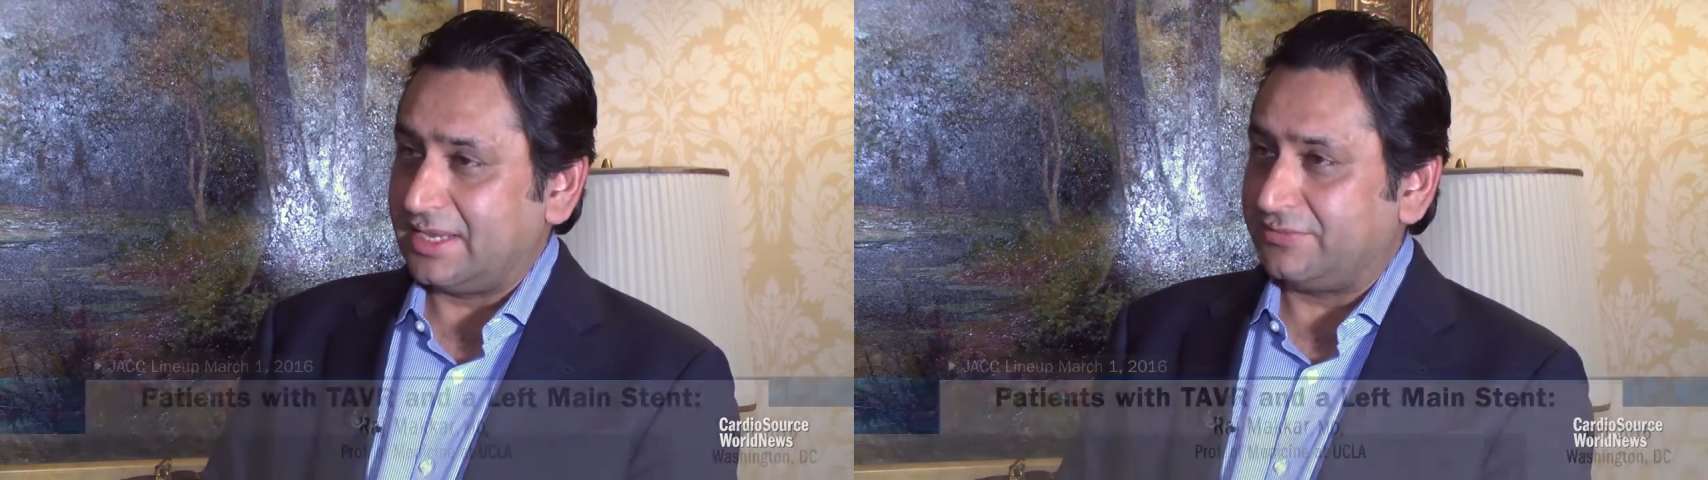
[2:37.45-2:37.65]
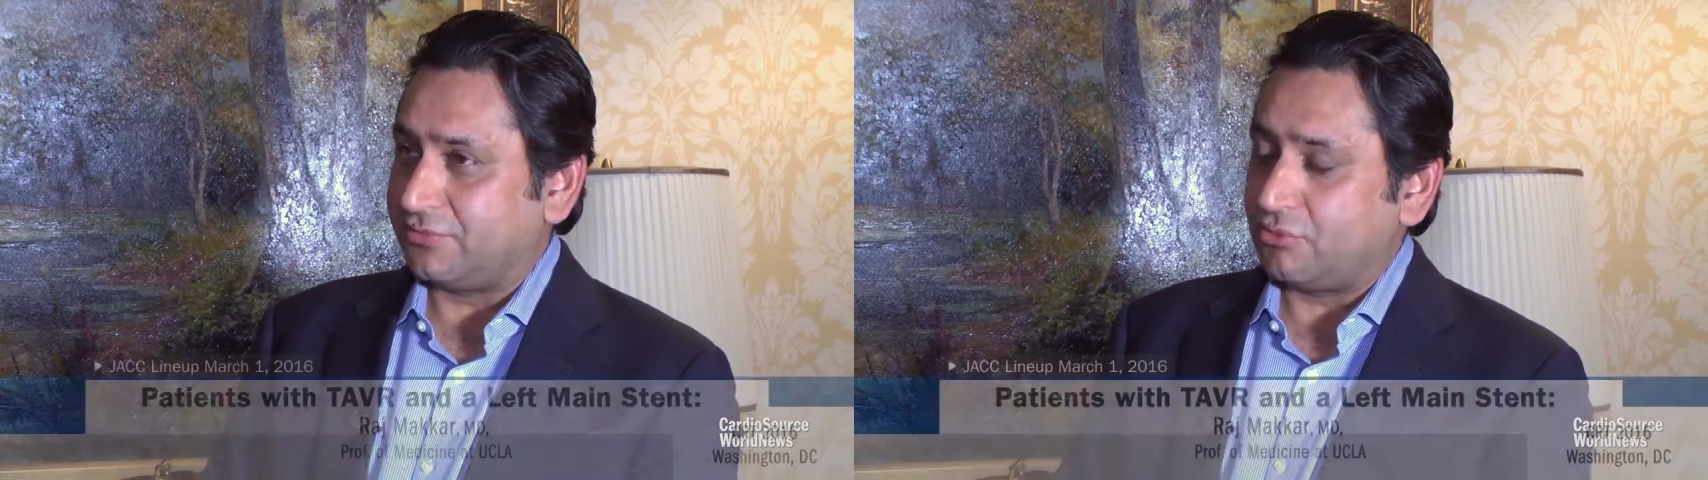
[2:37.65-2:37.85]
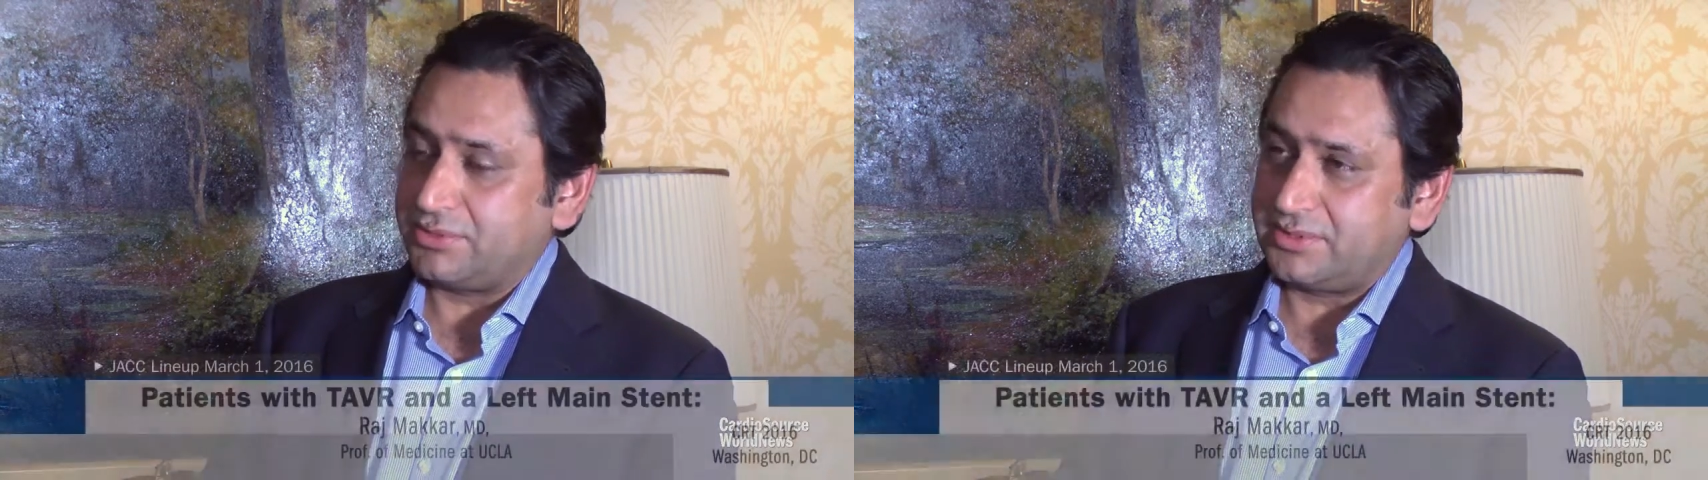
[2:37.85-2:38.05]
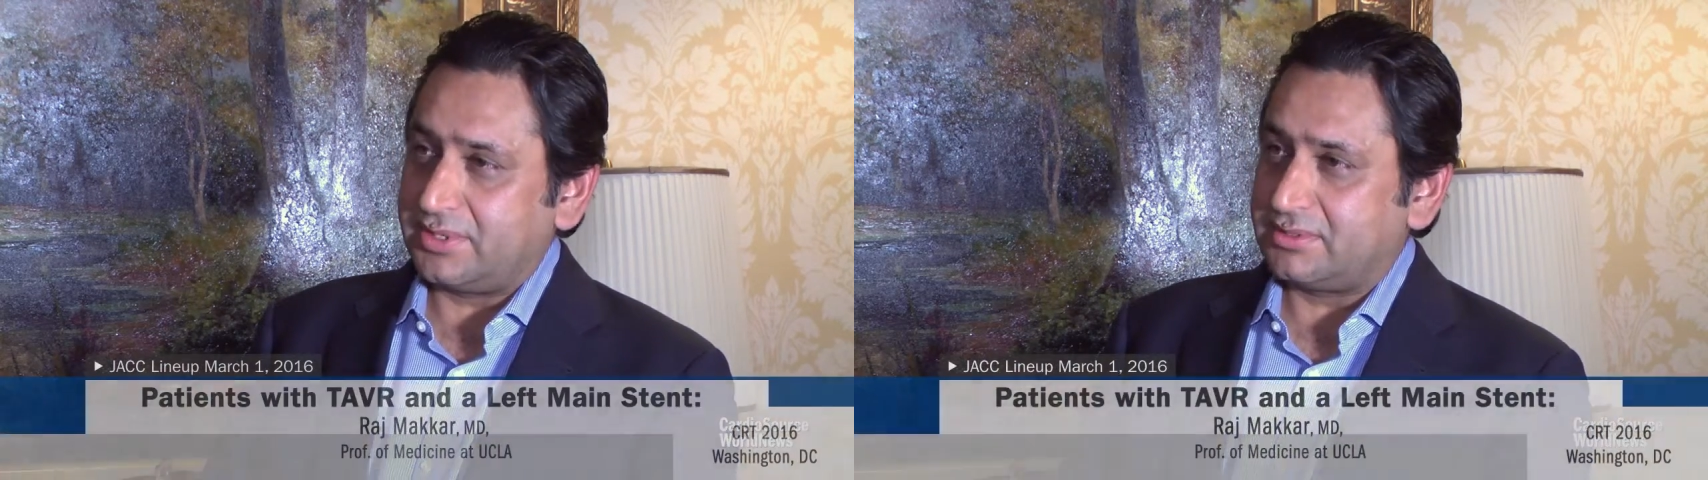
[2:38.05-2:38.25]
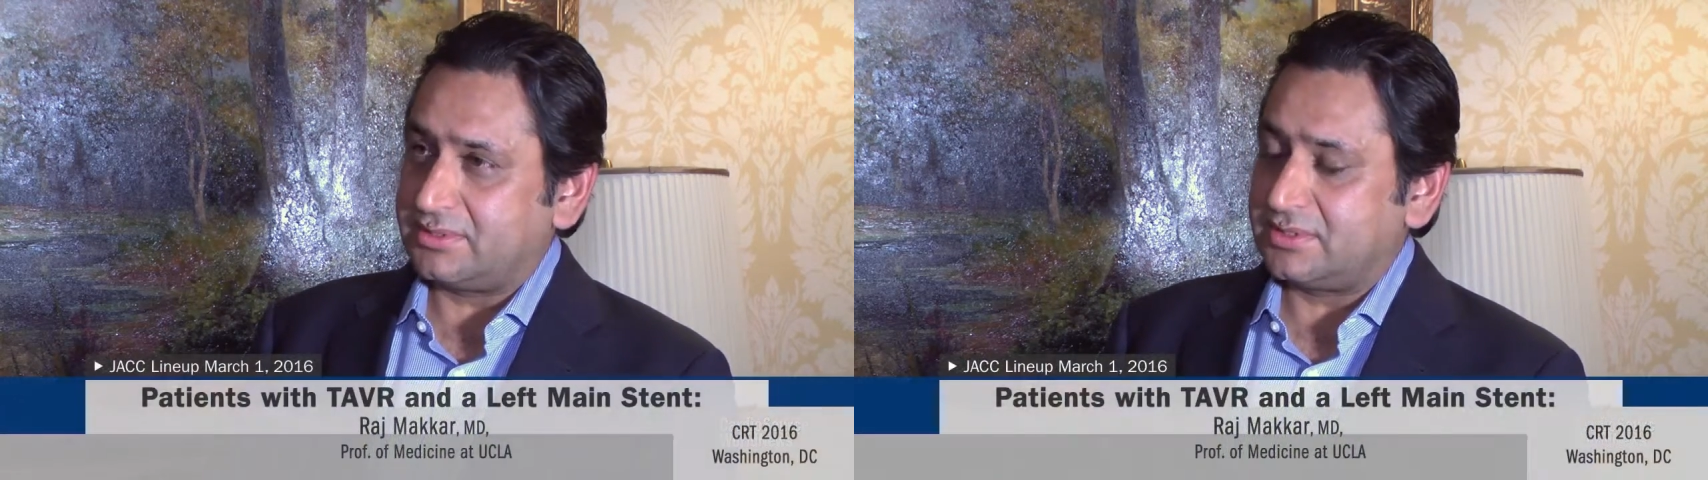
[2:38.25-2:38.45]
and of course
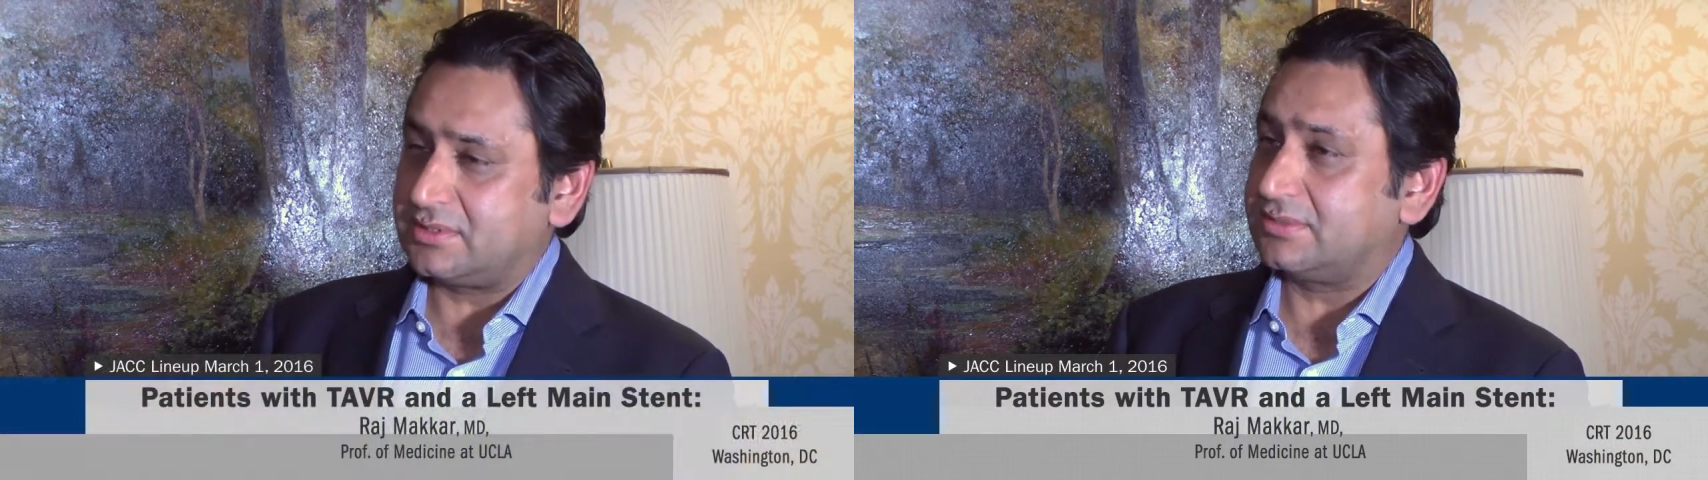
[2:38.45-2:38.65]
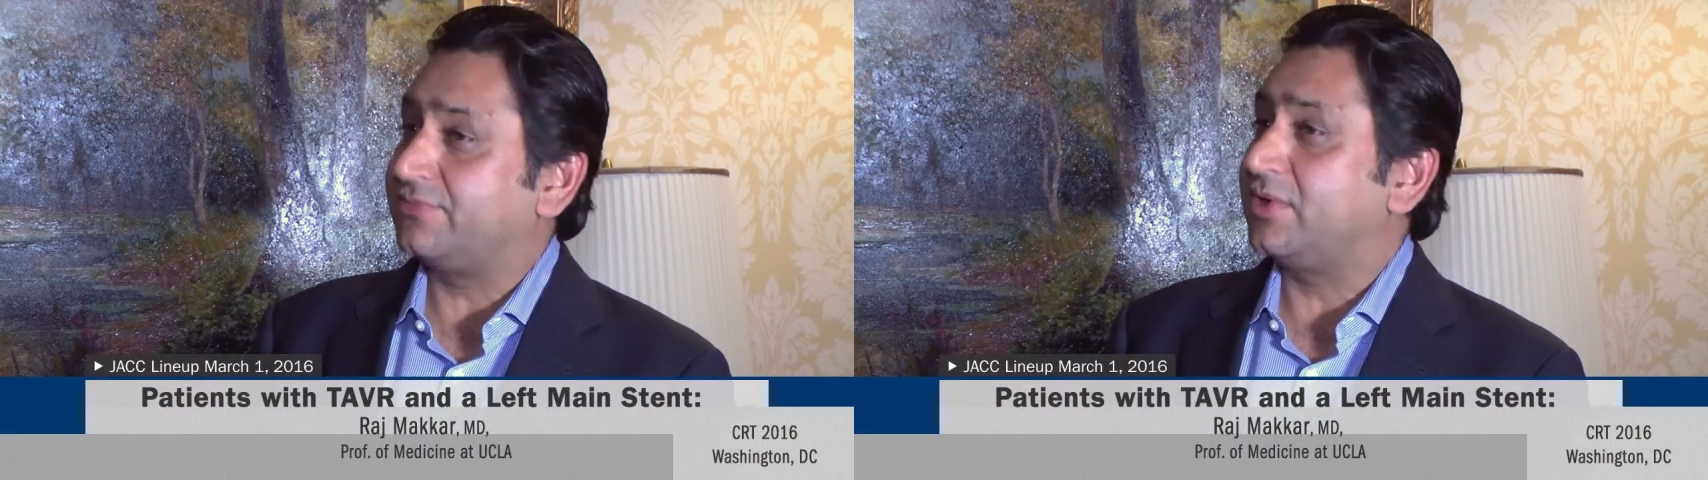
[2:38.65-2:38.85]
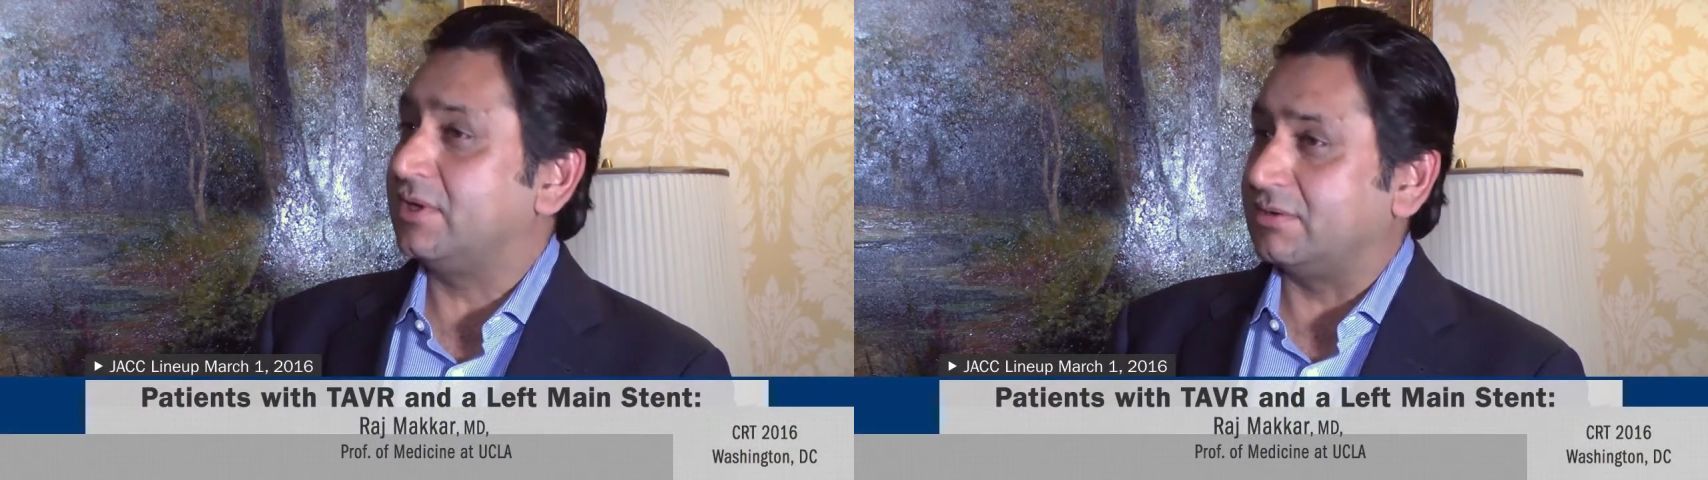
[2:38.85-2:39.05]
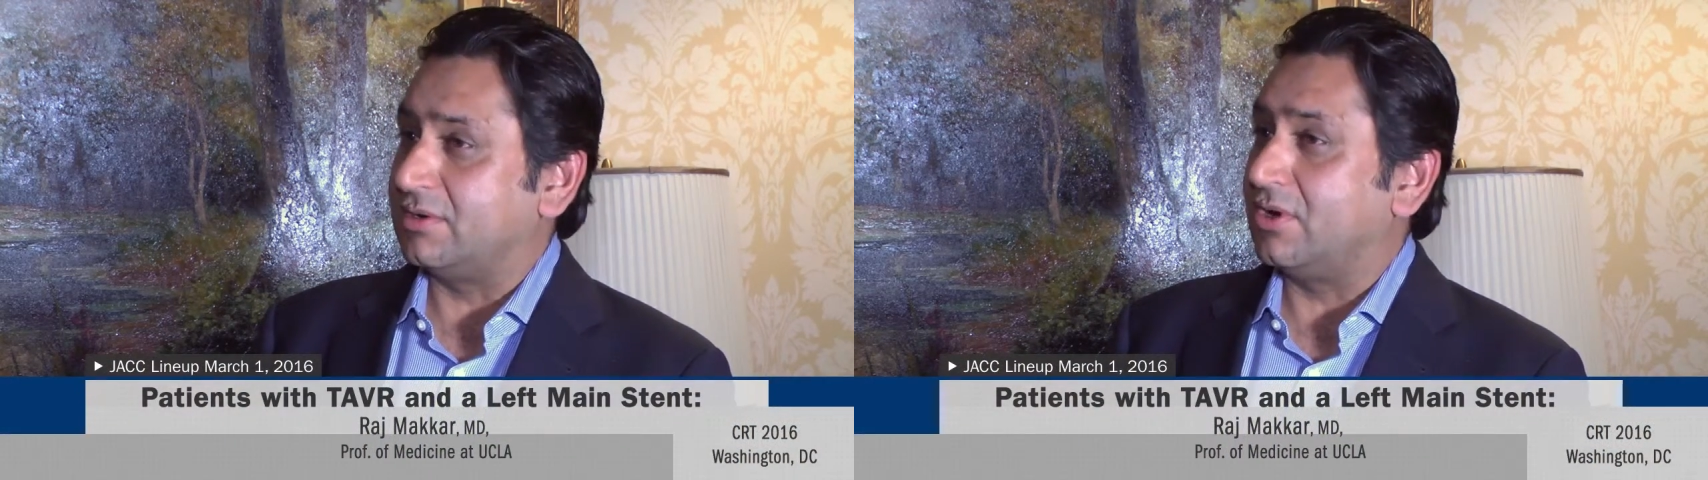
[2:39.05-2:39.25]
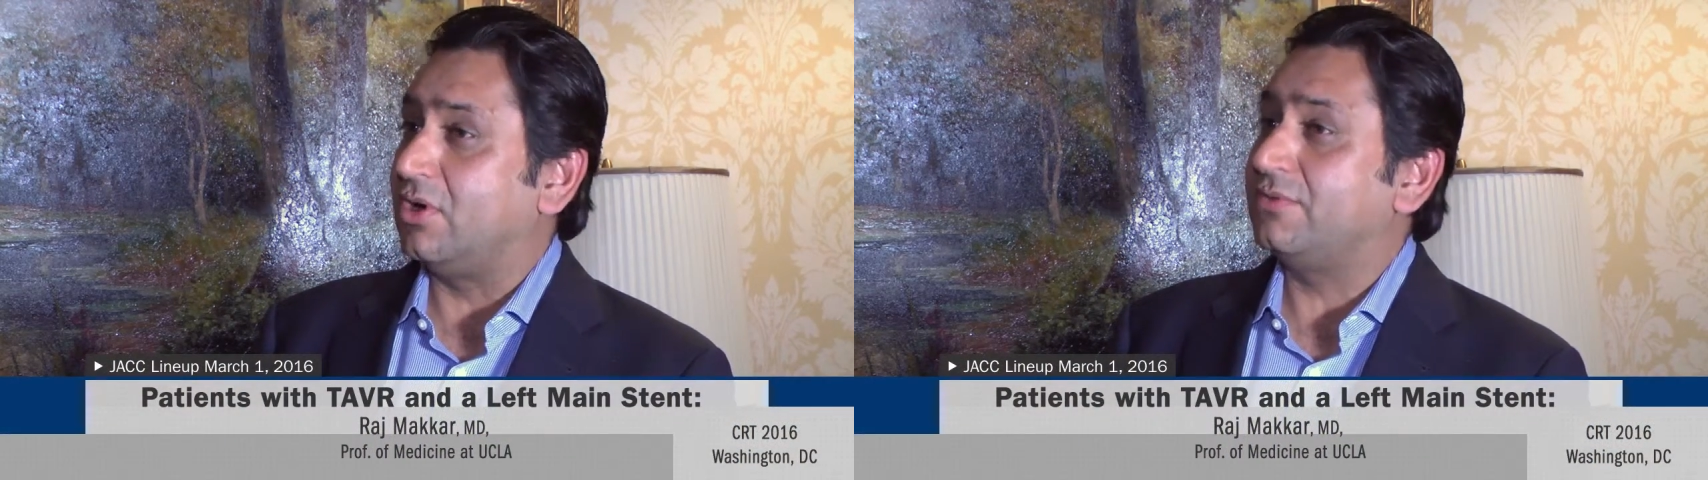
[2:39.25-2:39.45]
there is this
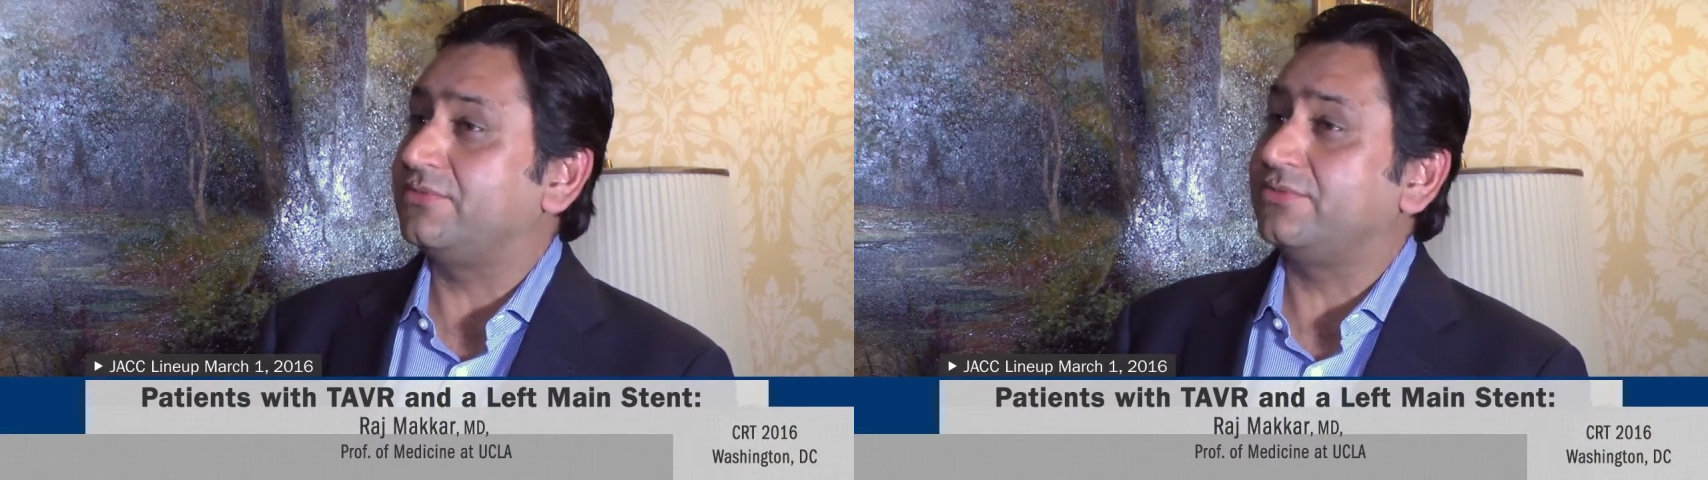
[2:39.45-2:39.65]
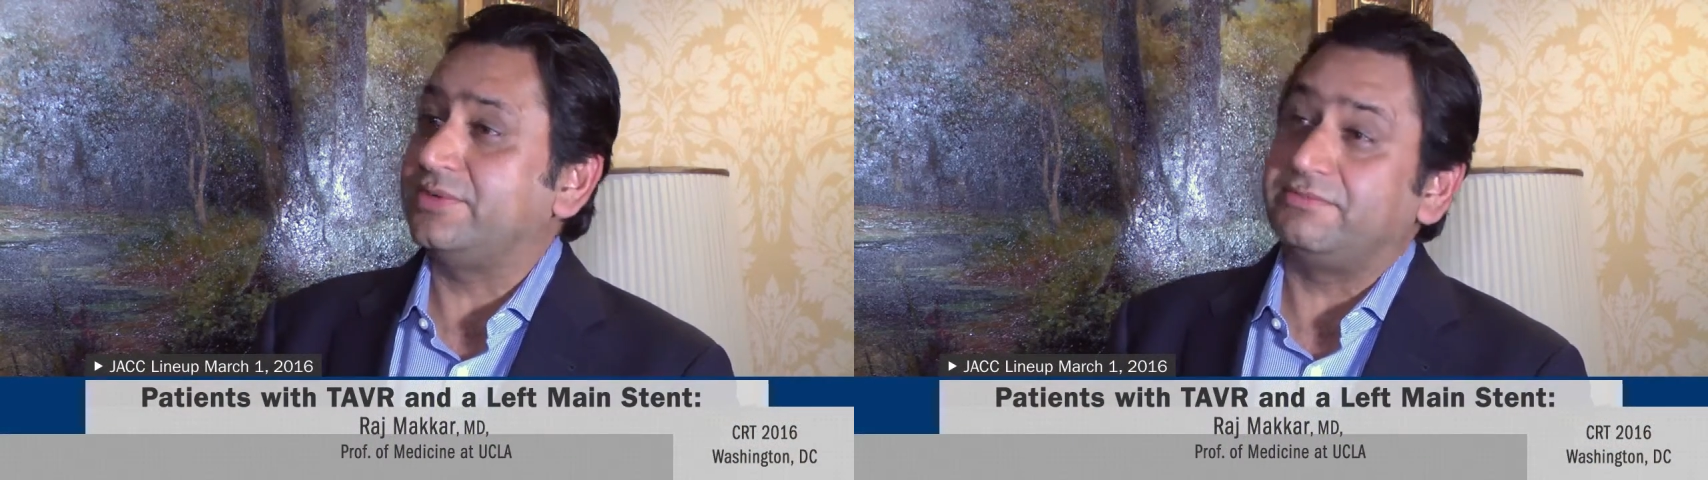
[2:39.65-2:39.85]
fear of